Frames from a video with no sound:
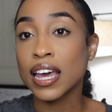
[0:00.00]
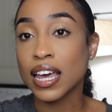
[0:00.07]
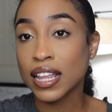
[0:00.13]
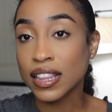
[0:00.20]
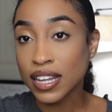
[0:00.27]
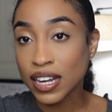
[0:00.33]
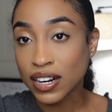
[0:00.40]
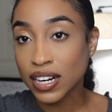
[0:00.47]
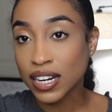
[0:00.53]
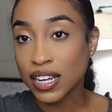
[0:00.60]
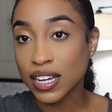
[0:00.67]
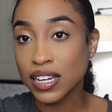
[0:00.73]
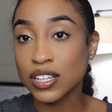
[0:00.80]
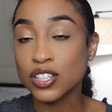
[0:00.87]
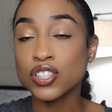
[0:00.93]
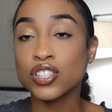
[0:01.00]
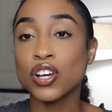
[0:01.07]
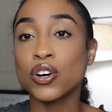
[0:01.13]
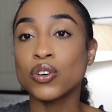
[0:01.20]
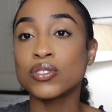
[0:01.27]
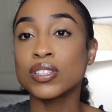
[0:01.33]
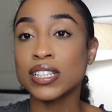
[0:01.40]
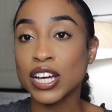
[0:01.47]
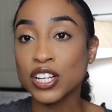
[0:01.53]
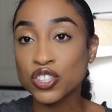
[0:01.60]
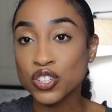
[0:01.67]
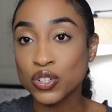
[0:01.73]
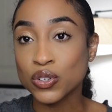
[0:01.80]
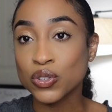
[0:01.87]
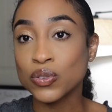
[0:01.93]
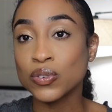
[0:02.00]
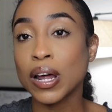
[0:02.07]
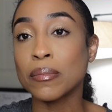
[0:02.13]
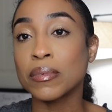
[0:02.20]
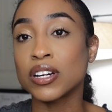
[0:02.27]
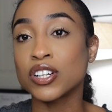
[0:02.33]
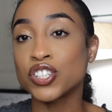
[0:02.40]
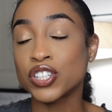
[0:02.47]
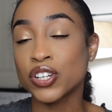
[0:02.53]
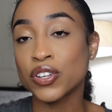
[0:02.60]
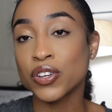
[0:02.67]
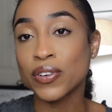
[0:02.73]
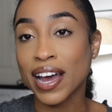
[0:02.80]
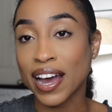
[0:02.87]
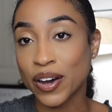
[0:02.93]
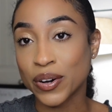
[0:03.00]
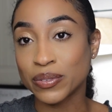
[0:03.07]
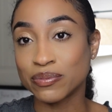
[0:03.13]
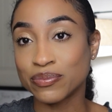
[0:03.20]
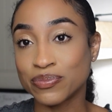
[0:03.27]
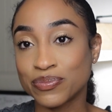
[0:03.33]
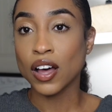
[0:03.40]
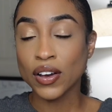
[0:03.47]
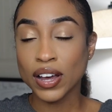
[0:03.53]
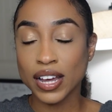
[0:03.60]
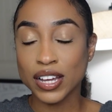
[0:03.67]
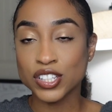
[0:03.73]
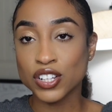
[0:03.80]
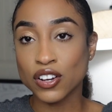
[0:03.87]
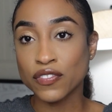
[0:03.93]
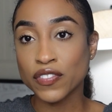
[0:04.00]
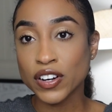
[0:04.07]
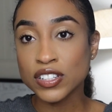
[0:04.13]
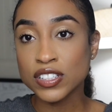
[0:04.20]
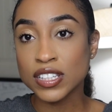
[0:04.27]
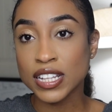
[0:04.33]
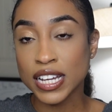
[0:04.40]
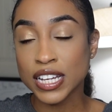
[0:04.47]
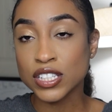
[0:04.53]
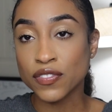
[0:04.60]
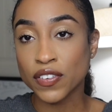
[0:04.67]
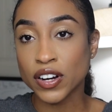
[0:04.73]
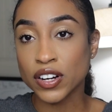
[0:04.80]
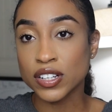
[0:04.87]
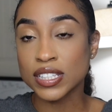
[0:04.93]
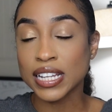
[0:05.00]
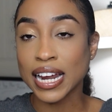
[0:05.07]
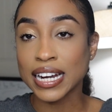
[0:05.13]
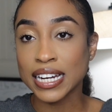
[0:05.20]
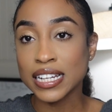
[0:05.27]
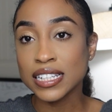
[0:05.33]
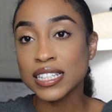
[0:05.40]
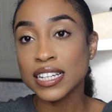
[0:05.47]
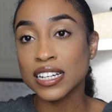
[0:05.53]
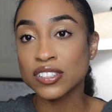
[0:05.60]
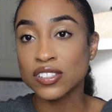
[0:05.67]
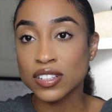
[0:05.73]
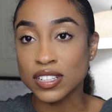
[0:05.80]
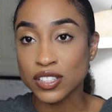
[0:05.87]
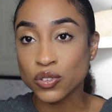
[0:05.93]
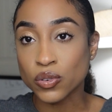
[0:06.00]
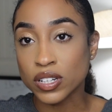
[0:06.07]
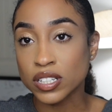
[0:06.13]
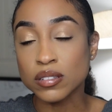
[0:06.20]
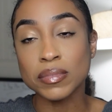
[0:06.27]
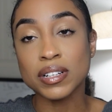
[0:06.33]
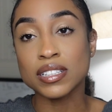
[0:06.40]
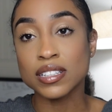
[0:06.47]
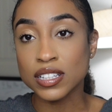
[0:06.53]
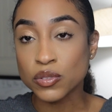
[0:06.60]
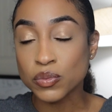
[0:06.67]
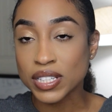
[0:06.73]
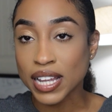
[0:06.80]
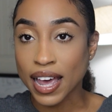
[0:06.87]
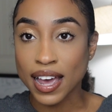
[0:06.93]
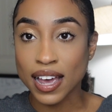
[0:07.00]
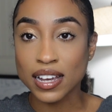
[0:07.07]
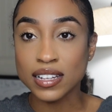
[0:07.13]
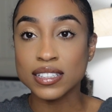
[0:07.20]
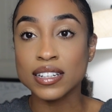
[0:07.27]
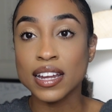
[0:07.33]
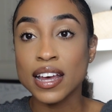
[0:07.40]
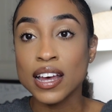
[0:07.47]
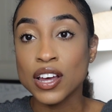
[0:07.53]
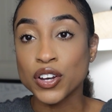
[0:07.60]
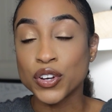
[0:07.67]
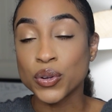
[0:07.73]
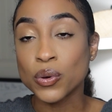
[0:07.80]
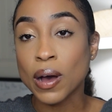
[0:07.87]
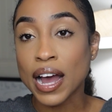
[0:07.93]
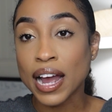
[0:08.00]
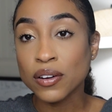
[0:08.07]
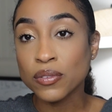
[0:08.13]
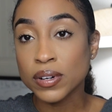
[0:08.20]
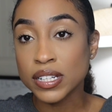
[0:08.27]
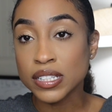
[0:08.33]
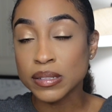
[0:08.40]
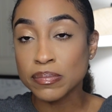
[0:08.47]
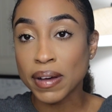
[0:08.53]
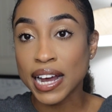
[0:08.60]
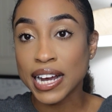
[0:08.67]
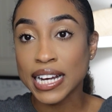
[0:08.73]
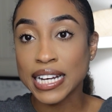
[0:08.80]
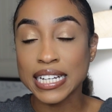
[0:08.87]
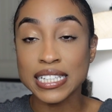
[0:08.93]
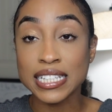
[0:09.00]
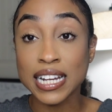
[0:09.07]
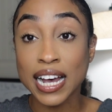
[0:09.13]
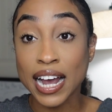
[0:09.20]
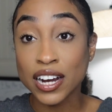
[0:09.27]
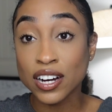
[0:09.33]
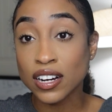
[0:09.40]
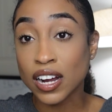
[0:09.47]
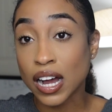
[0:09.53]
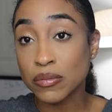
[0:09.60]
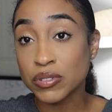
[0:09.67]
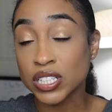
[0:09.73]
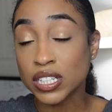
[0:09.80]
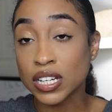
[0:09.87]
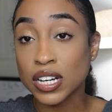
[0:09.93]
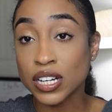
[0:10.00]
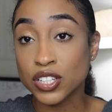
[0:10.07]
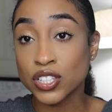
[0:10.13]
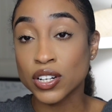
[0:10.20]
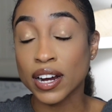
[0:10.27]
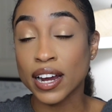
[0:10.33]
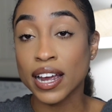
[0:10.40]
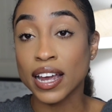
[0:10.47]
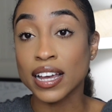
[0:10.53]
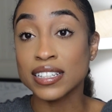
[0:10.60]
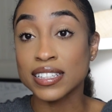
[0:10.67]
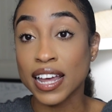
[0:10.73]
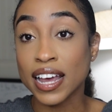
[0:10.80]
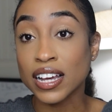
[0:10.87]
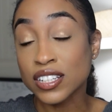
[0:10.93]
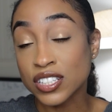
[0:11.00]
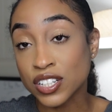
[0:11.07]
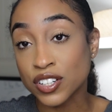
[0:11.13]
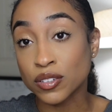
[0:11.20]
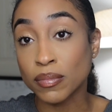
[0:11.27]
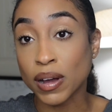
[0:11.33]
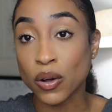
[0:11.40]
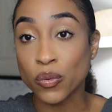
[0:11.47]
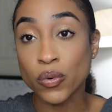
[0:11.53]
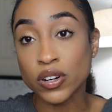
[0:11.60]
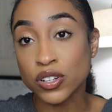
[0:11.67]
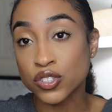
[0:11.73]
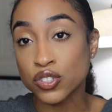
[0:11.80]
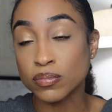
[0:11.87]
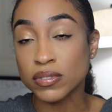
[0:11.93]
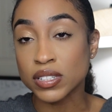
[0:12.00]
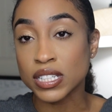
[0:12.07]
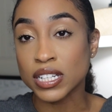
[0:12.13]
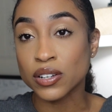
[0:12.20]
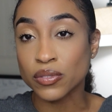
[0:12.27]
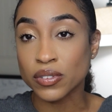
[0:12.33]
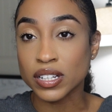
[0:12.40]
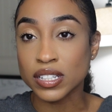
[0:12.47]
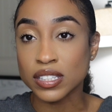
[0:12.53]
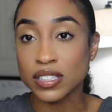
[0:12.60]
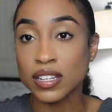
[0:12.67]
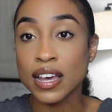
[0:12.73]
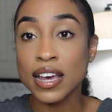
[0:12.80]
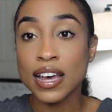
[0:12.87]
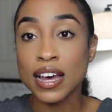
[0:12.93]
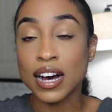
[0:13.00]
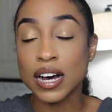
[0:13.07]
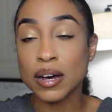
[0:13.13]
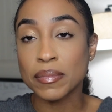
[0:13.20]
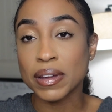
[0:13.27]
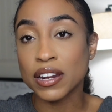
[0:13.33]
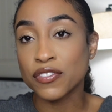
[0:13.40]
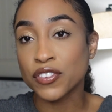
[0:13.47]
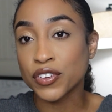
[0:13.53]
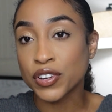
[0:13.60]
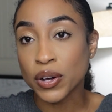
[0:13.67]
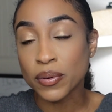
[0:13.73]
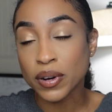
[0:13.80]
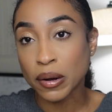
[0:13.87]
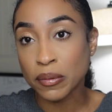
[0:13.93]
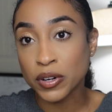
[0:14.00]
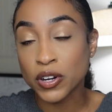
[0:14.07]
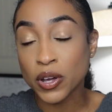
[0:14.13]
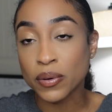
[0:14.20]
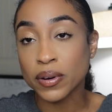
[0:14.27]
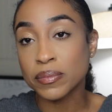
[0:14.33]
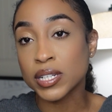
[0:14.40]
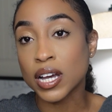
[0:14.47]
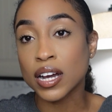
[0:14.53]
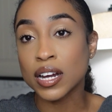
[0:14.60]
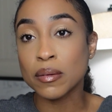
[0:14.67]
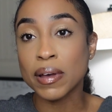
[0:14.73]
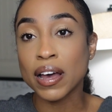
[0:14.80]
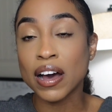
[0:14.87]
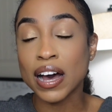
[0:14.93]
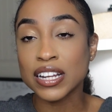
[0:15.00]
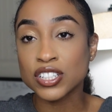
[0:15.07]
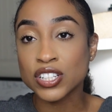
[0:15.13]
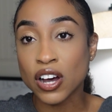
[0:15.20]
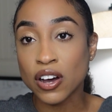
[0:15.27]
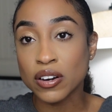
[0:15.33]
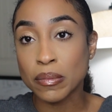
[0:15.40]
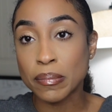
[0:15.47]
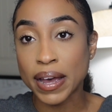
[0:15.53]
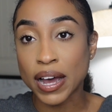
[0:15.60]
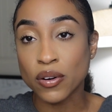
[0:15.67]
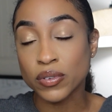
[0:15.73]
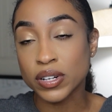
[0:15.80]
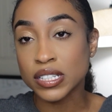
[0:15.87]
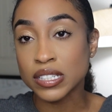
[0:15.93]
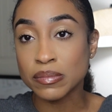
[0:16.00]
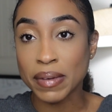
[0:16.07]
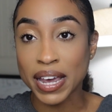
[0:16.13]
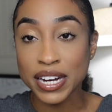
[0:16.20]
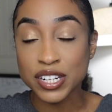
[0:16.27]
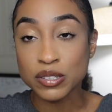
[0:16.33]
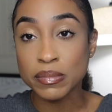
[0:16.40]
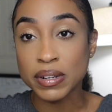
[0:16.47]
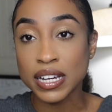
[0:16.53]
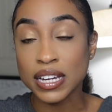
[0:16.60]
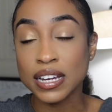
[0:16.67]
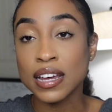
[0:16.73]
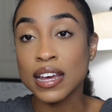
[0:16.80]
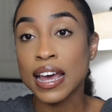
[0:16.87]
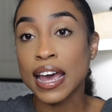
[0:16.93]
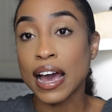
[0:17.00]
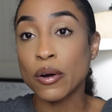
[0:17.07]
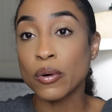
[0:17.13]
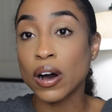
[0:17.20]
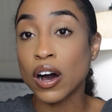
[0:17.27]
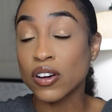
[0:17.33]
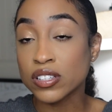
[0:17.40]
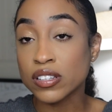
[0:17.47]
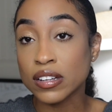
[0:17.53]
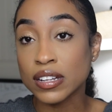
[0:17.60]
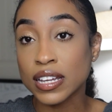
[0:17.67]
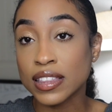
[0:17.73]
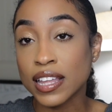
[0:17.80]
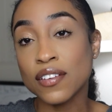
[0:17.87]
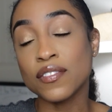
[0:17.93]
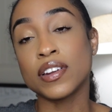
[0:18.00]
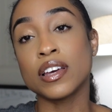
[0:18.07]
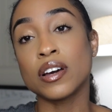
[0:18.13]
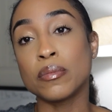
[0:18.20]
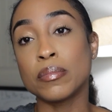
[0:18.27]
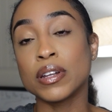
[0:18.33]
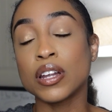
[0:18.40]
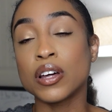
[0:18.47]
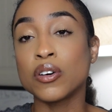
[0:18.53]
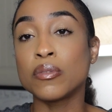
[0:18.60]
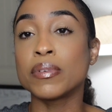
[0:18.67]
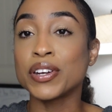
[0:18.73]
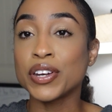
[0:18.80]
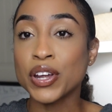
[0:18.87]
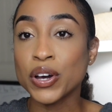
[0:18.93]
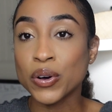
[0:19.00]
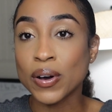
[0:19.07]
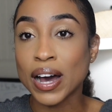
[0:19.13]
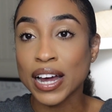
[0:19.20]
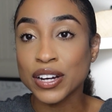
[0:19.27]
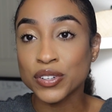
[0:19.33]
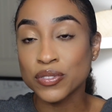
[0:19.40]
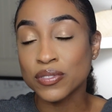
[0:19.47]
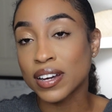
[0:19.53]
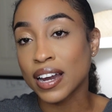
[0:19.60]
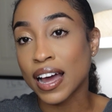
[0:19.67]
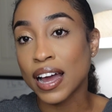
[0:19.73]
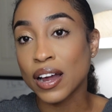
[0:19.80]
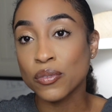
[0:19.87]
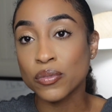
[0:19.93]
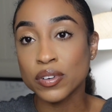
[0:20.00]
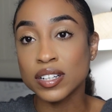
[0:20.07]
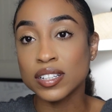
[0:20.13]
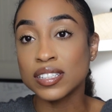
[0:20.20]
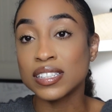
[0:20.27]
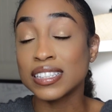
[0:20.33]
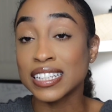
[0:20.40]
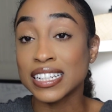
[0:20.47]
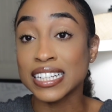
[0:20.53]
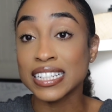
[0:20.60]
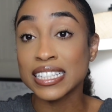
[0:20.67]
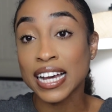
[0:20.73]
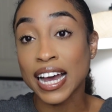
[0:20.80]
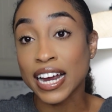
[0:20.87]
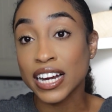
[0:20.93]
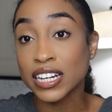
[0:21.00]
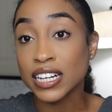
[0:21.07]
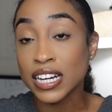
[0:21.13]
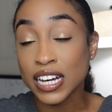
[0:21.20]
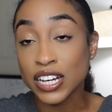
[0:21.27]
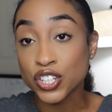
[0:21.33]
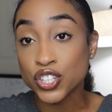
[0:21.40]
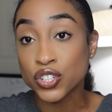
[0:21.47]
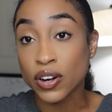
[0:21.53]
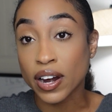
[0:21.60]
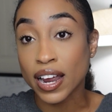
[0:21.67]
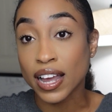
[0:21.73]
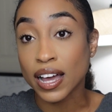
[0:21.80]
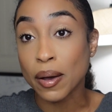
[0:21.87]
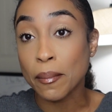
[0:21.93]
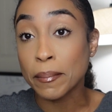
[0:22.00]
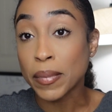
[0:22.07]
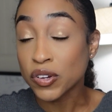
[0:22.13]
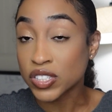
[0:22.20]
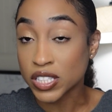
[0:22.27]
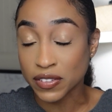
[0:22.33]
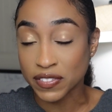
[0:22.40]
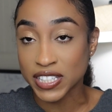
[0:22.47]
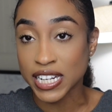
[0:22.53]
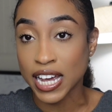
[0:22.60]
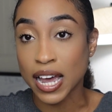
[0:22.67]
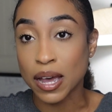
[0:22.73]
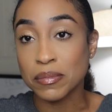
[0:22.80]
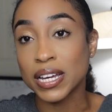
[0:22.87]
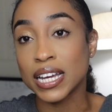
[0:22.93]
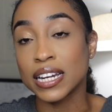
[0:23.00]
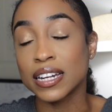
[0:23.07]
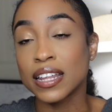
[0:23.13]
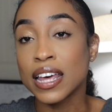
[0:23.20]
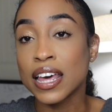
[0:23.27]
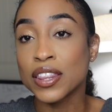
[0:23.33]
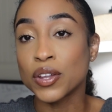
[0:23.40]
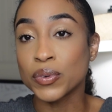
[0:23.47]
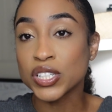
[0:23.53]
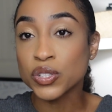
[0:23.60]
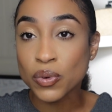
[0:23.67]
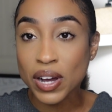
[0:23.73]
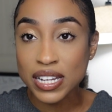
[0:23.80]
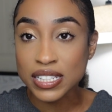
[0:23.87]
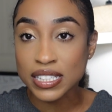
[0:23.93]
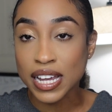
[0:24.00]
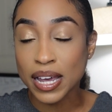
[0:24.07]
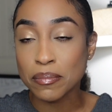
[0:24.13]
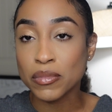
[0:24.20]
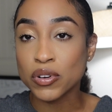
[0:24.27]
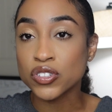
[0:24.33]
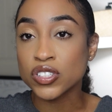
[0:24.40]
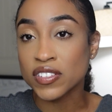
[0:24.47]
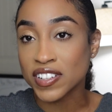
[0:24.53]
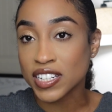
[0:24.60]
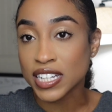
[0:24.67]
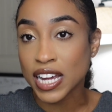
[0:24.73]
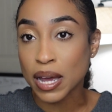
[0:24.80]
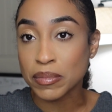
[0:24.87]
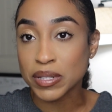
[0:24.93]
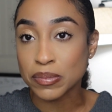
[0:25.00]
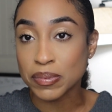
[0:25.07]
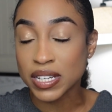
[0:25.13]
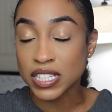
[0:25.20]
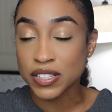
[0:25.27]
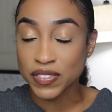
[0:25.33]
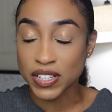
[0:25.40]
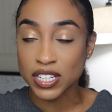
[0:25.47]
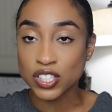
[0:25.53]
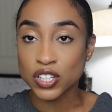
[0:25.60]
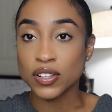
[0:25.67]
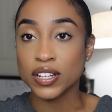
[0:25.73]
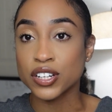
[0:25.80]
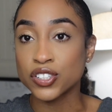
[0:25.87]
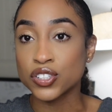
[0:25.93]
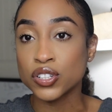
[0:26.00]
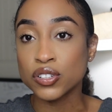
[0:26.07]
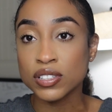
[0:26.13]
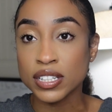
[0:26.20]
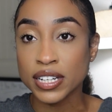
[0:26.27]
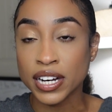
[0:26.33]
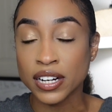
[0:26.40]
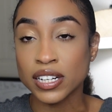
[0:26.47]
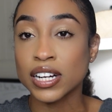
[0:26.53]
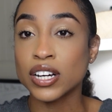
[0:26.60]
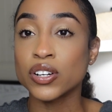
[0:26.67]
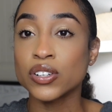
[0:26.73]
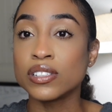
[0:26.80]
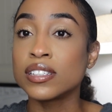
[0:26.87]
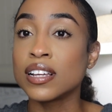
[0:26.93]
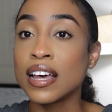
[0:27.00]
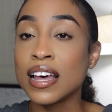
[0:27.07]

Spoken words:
And there is. So stay tuned. I'm going to show you how. Okay, so first things first, I need to answer this question because this was asked. Do I risk my entire option contract? Is that considered my 1 to 2% risk? And if you don't want to know what I'm talking about, I talked about risk management. I will also link that video below. But no, I do not risk the entire contract most of the time. And the reason why I say most of the time is because of this. So there's two scenarios.